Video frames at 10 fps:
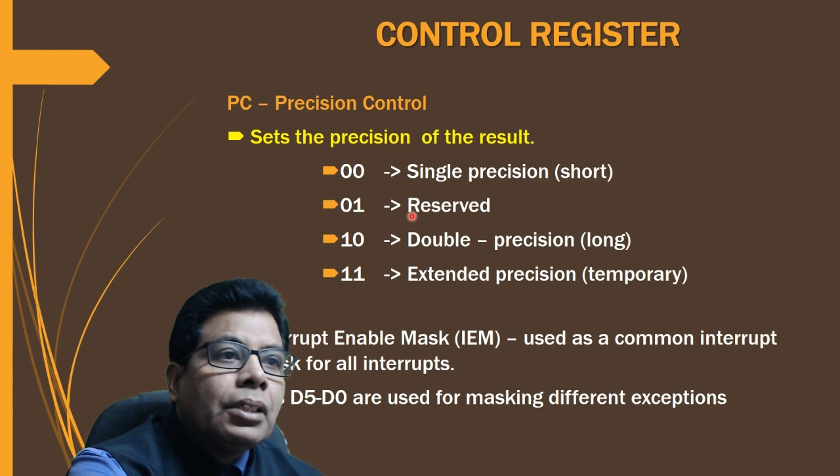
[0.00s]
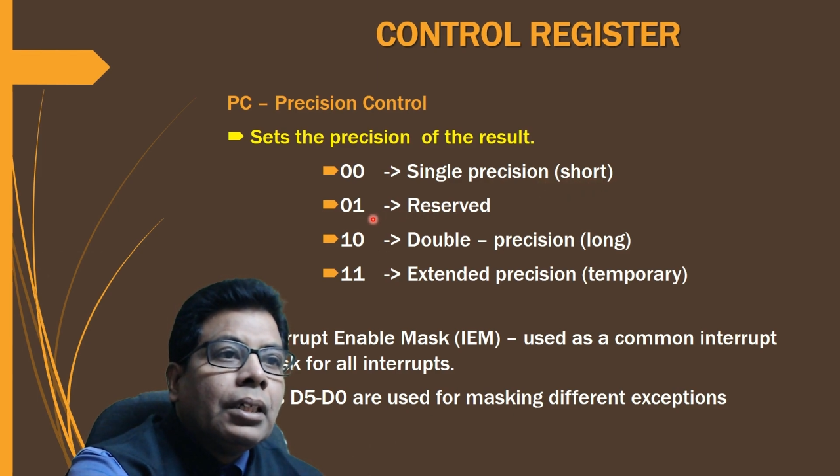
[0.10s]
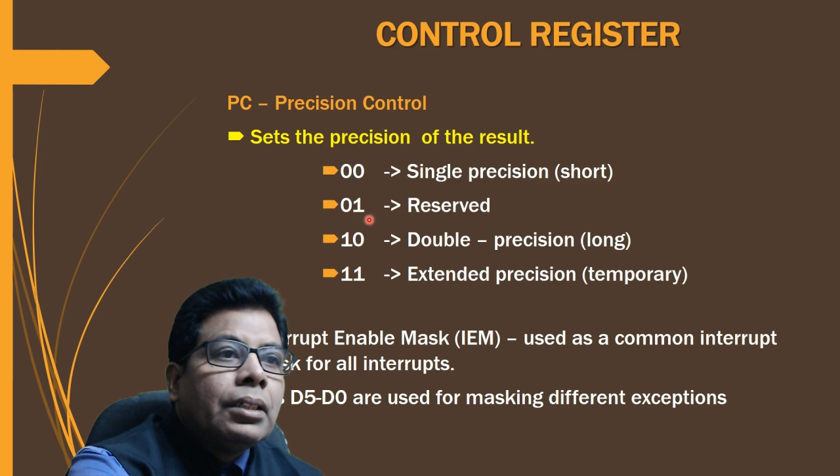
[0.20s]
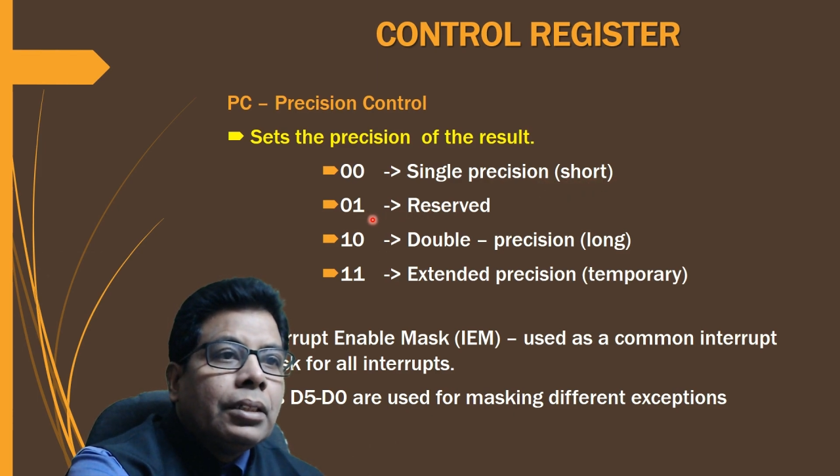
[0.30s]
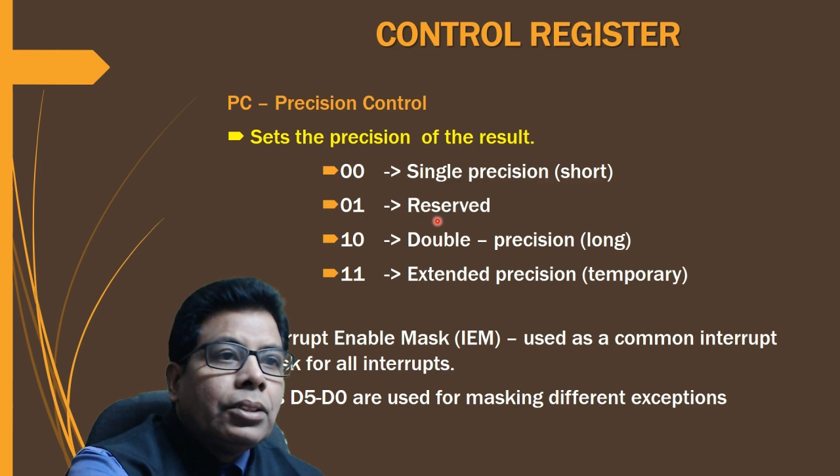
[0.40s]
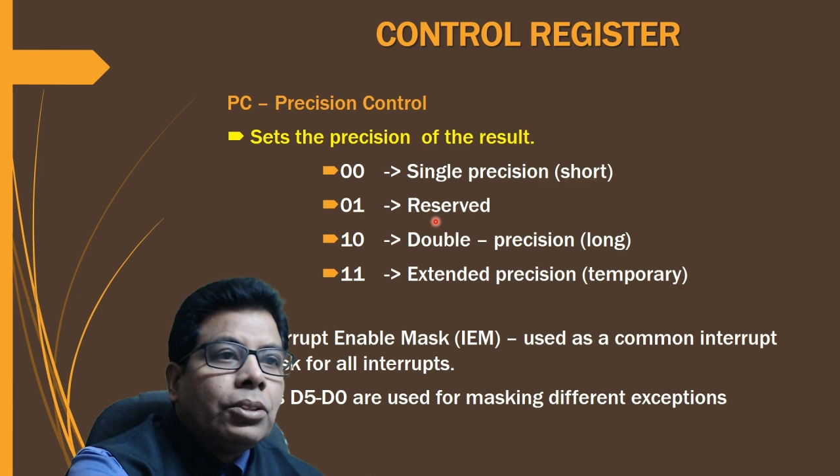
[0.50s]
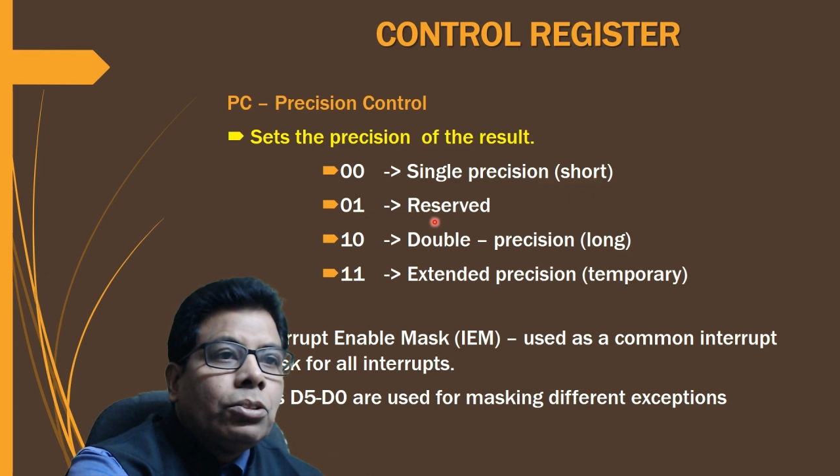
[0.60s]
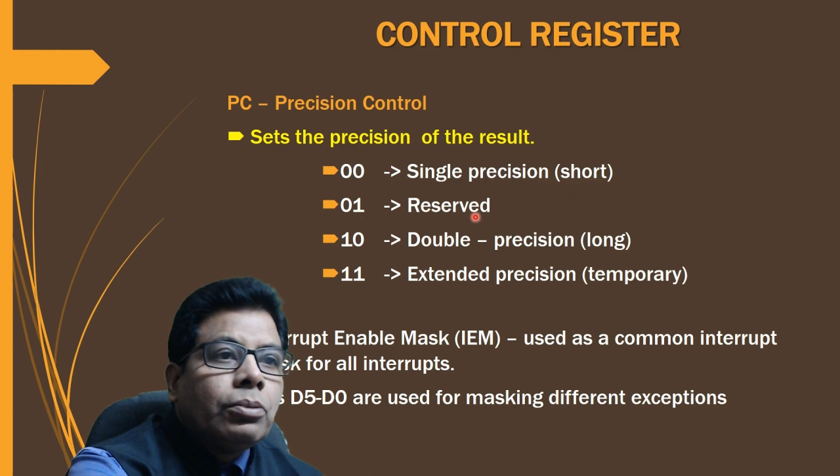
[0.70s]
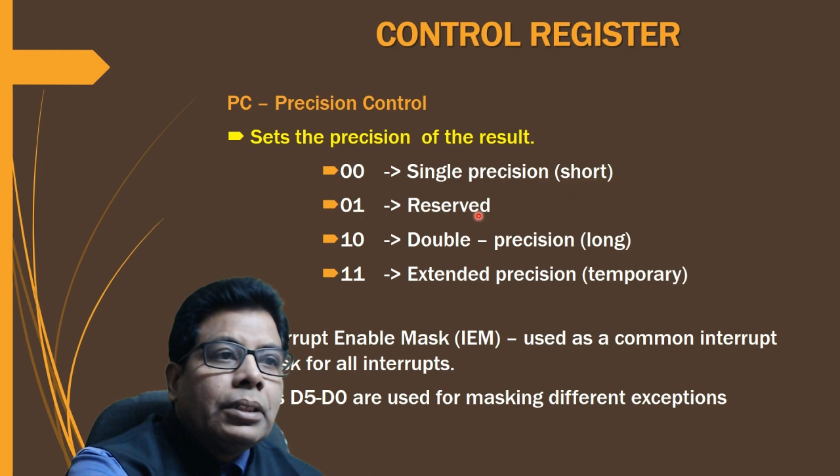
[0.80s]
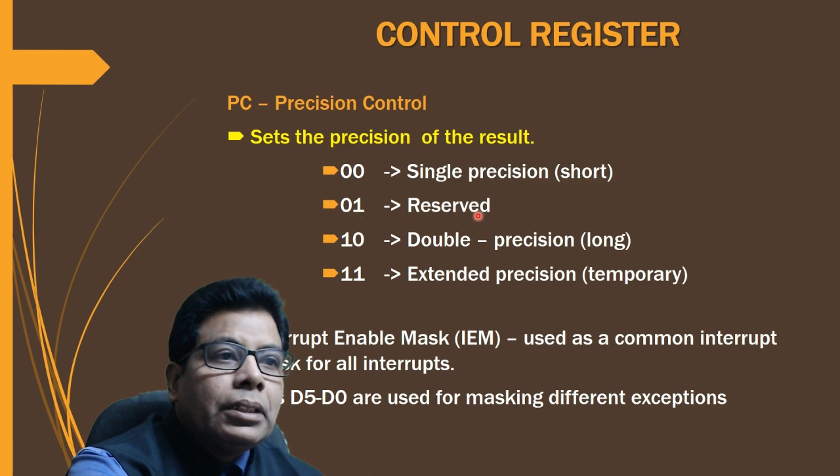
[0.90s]
then
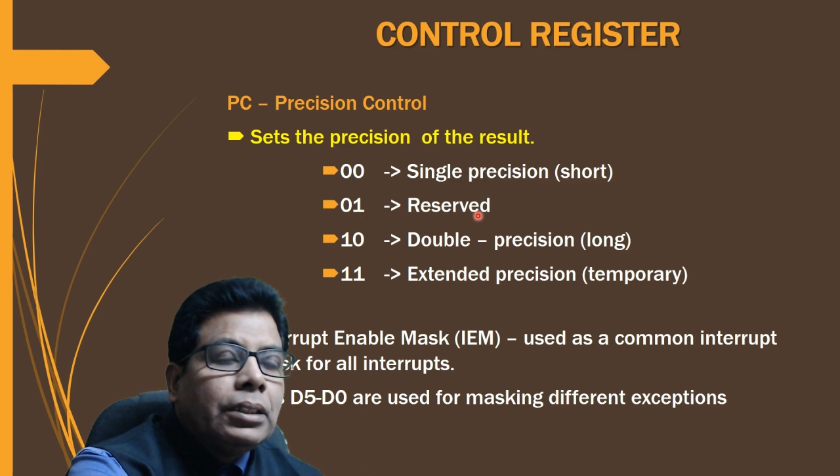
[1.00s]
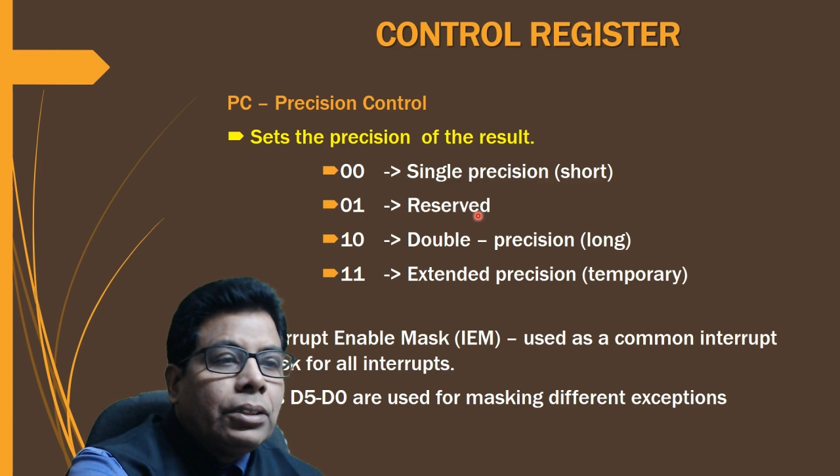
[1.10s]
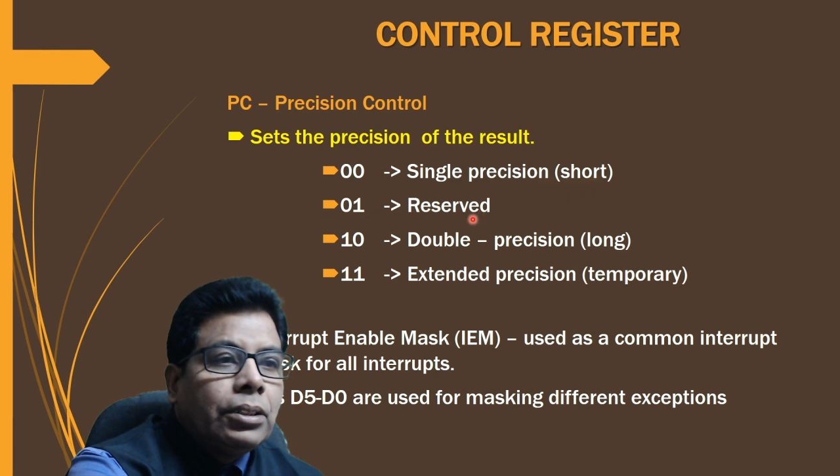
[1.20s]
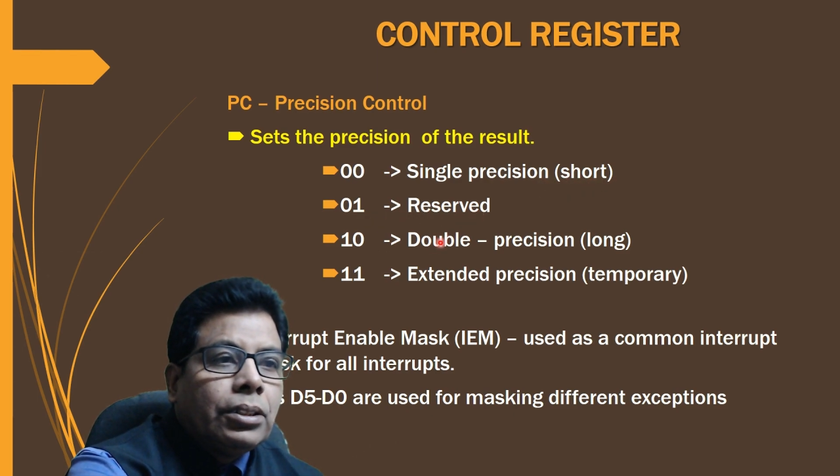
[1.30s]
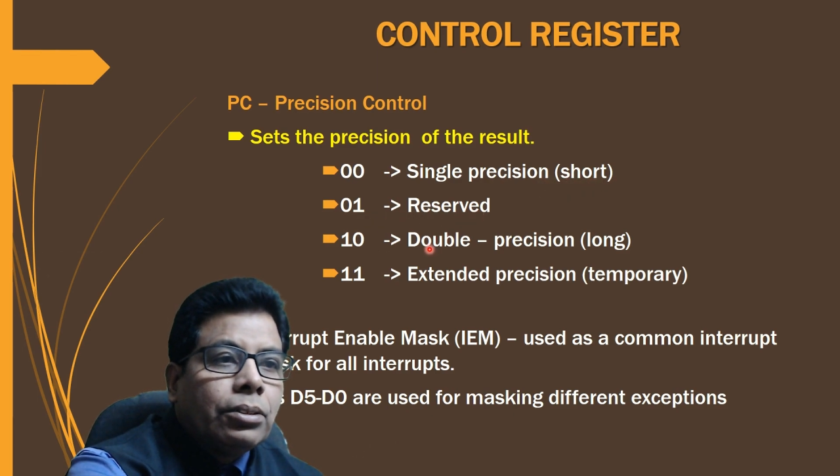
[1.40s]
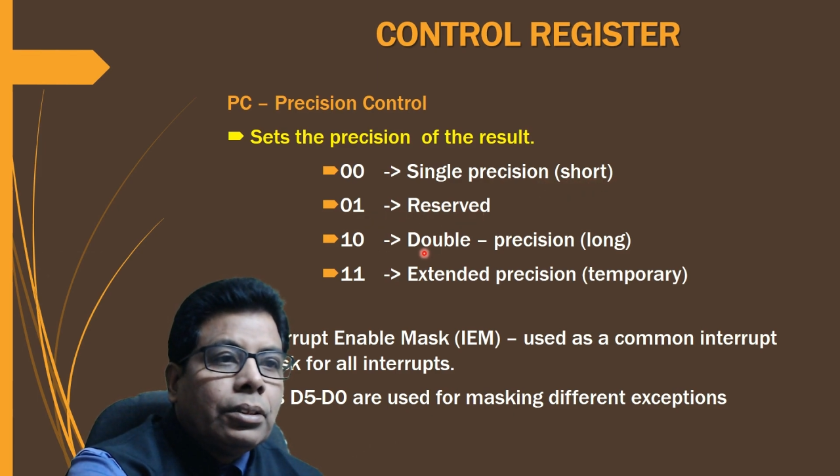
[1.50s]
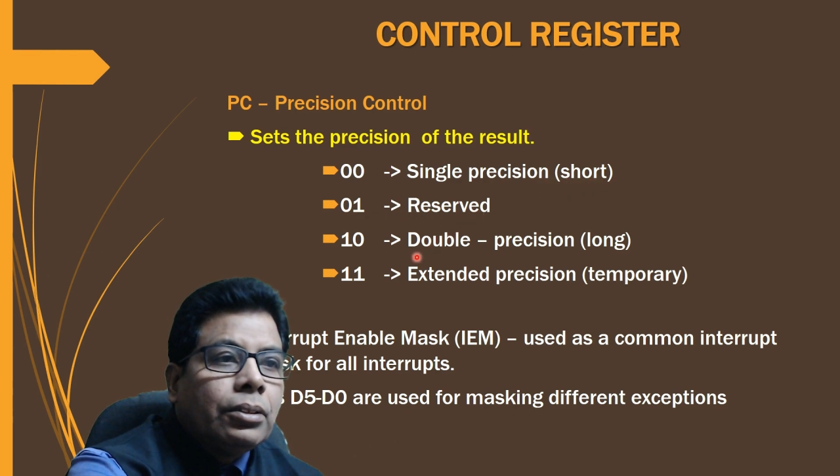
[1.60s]
01 is reserved,